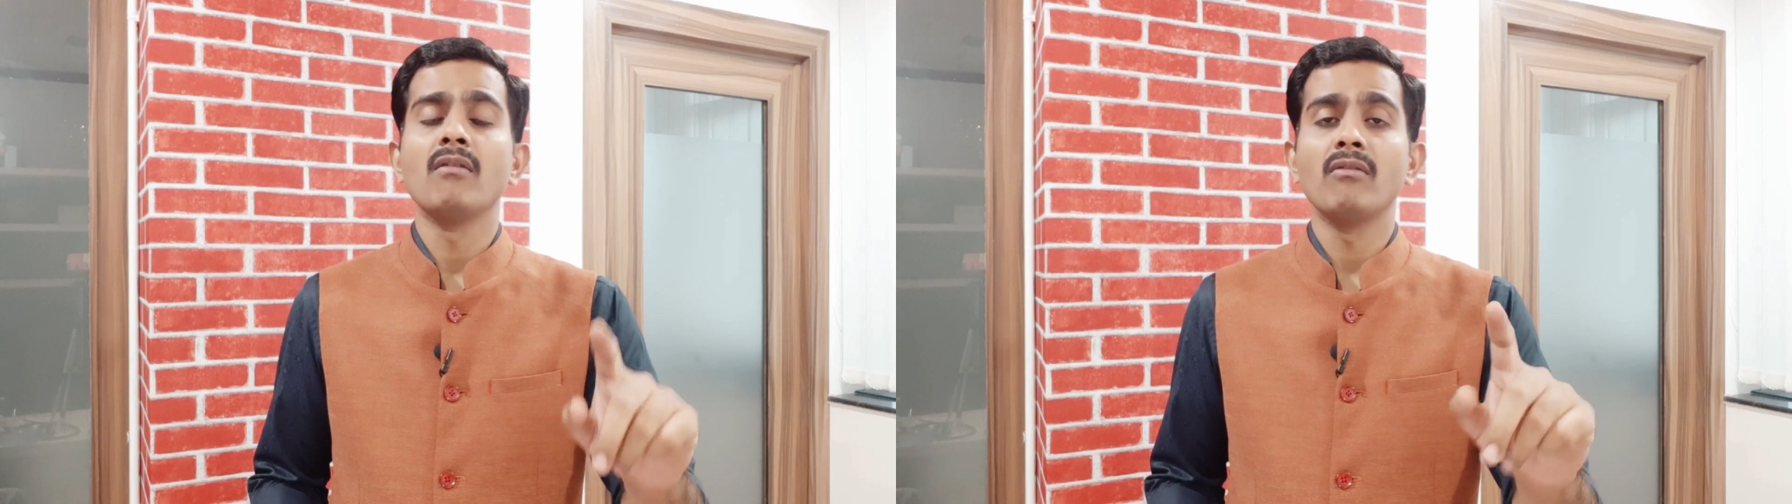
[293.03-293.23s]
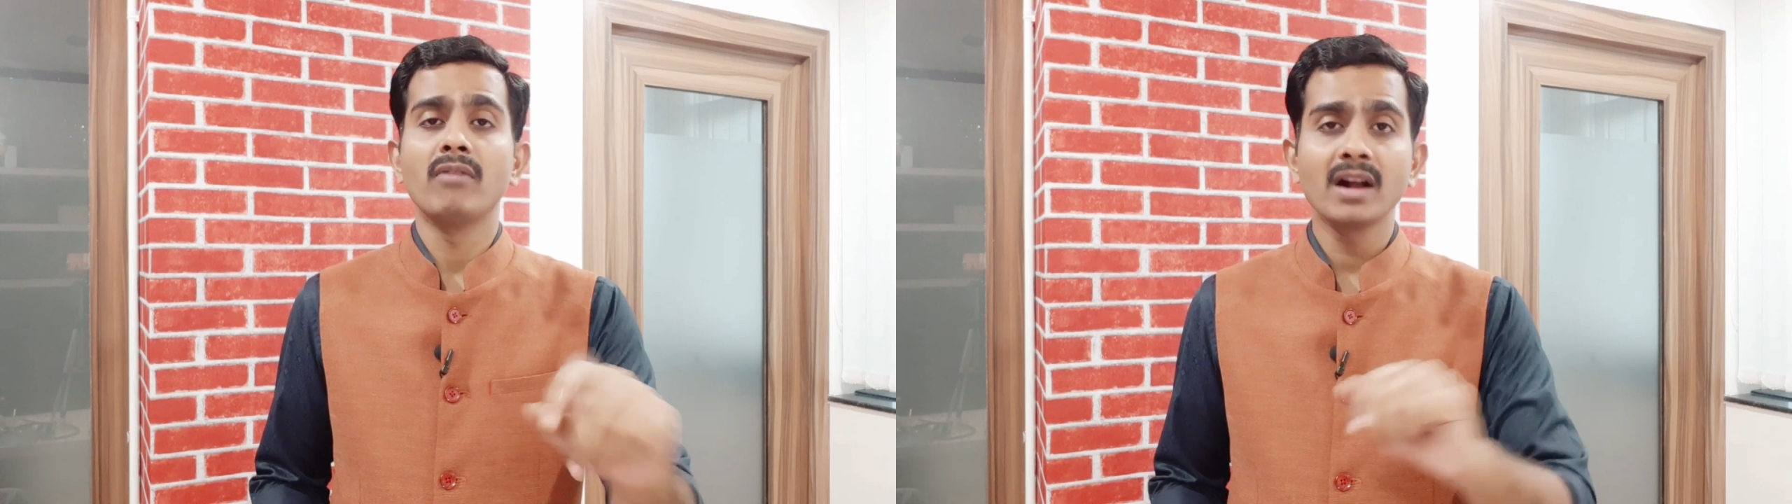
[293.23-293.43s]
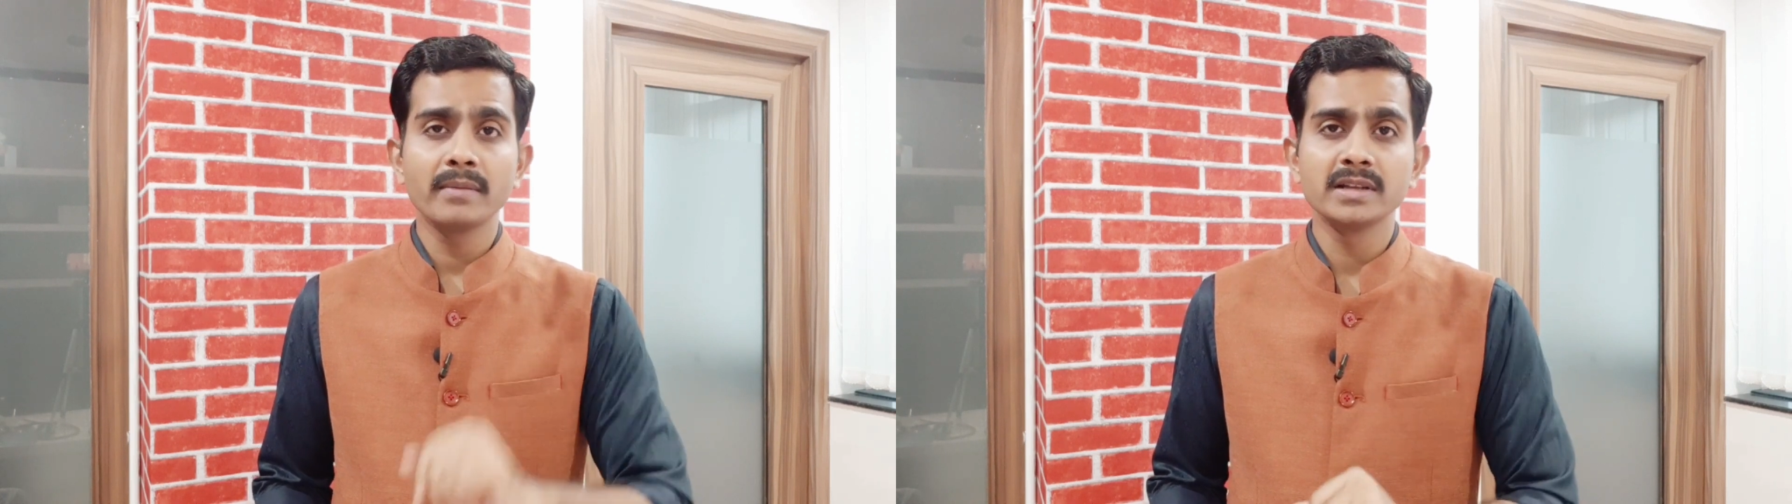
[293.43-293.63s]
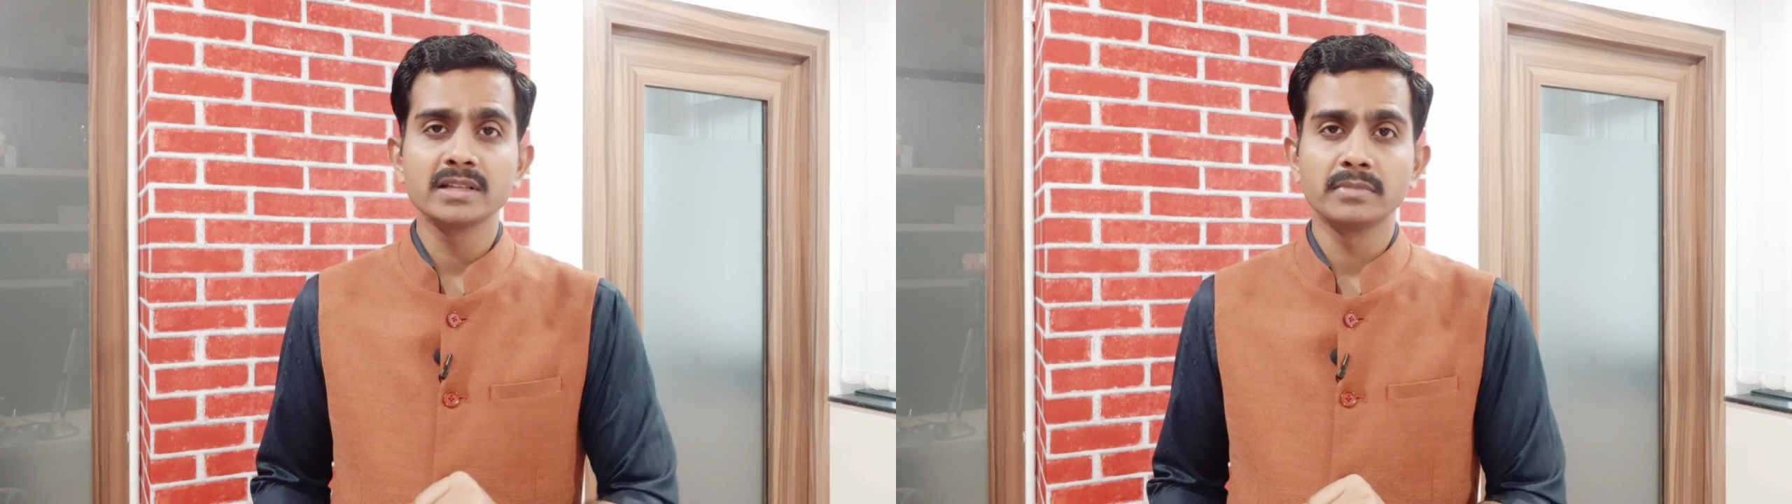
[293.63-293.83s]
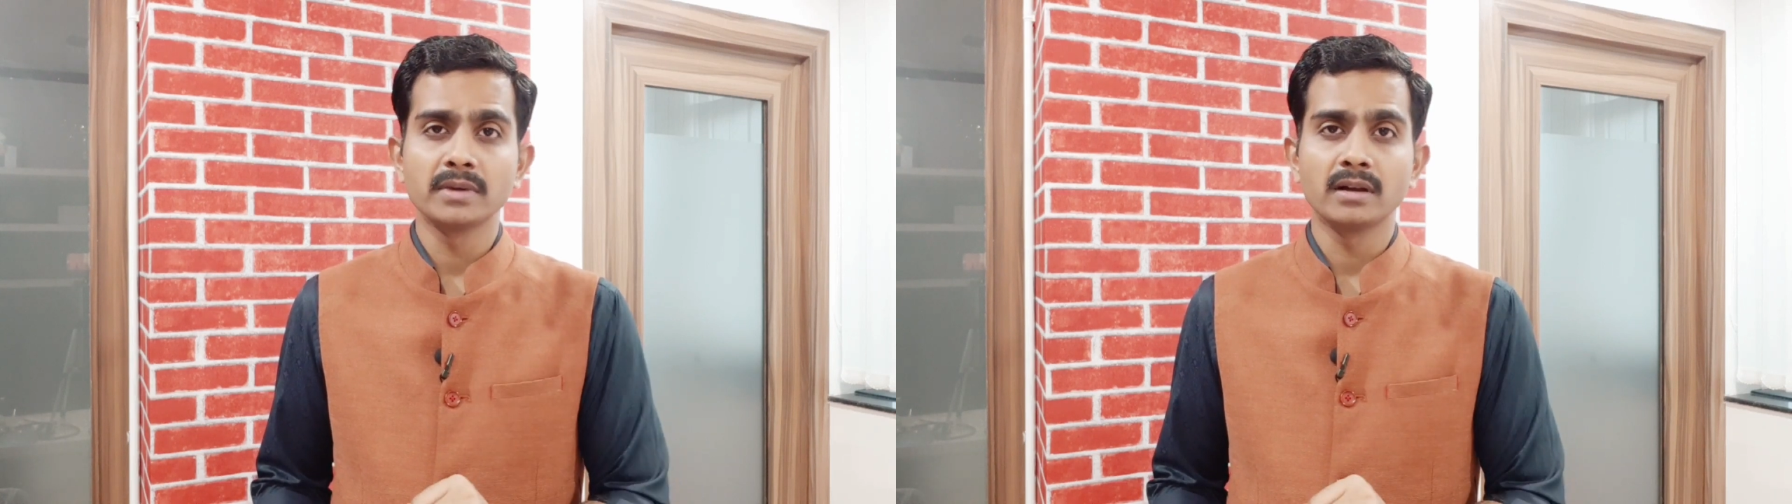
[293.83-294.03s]
vanga
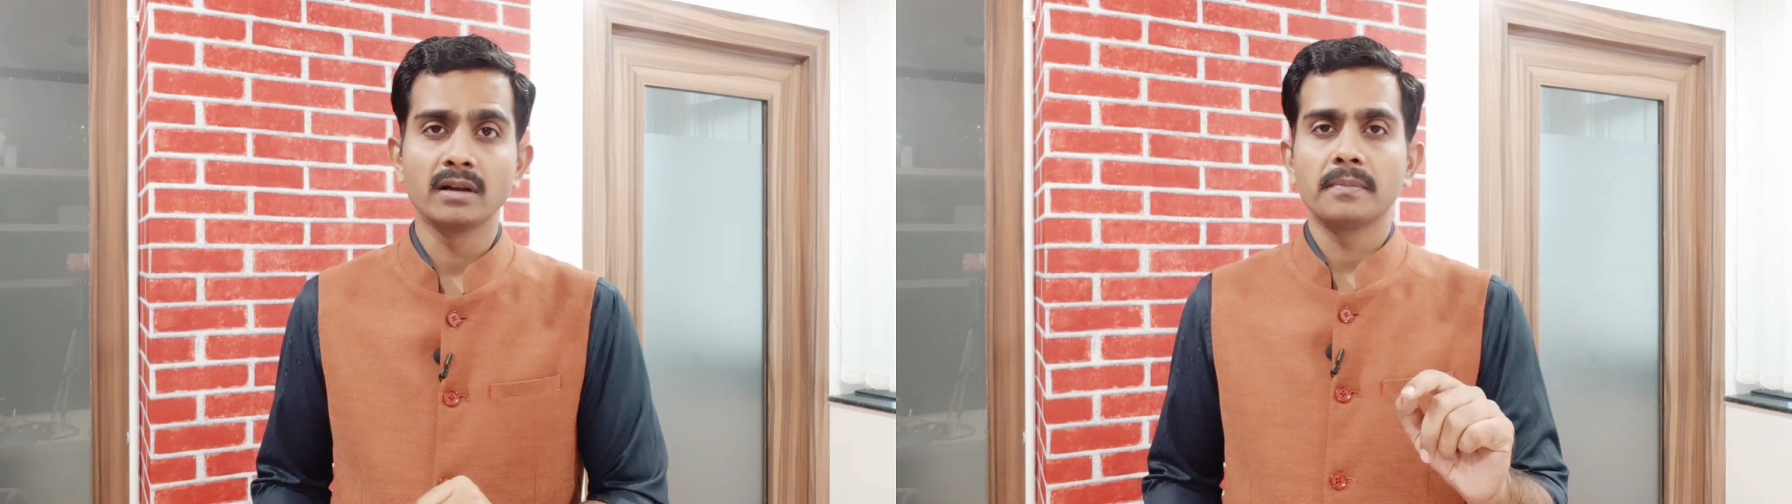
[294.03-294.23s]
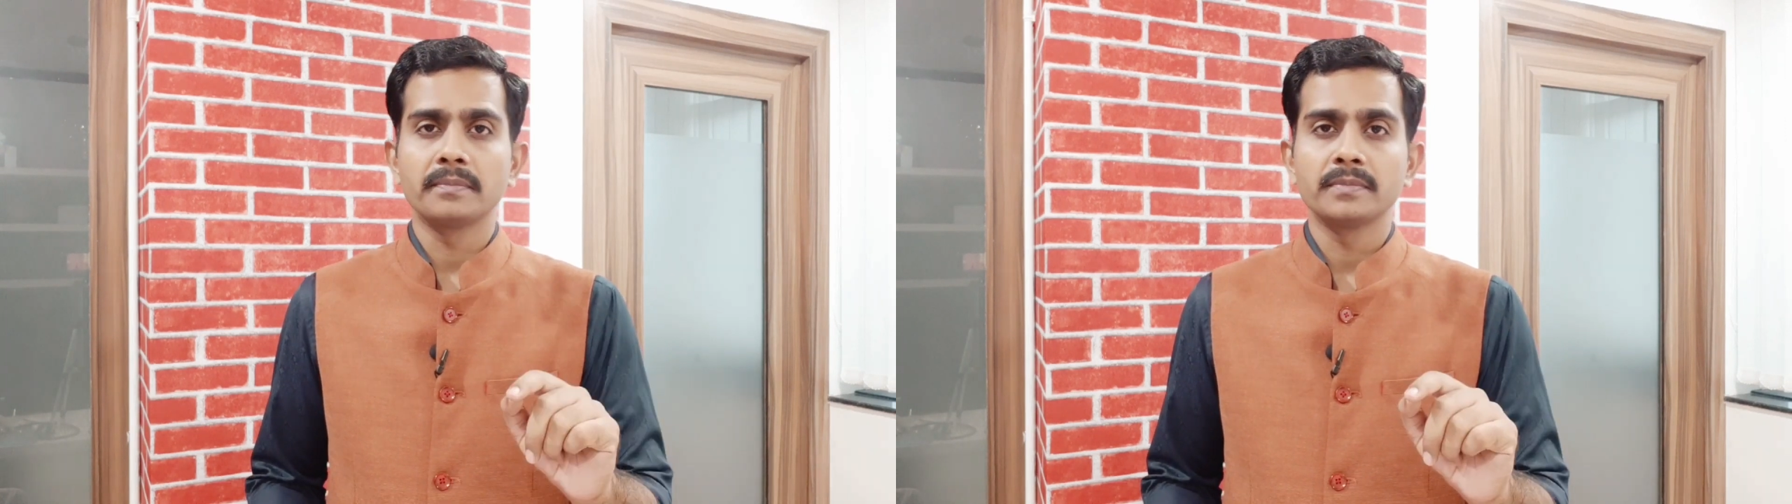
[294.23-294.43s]
bhasma,